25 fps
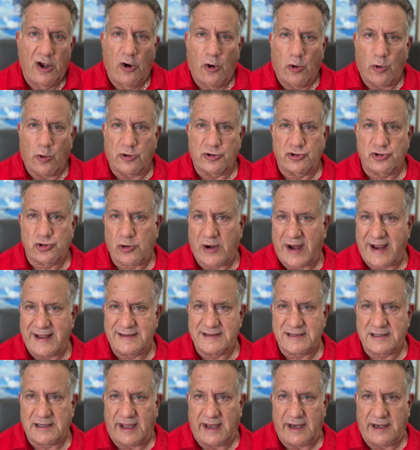or
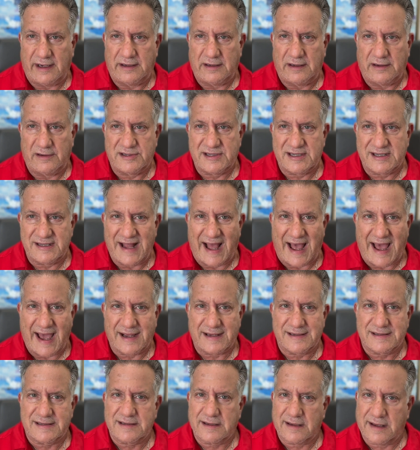trans-laden
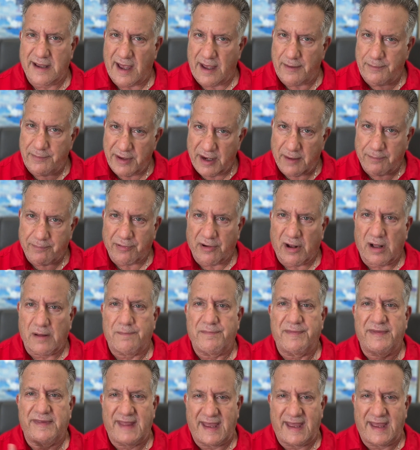snacks, can be a problem.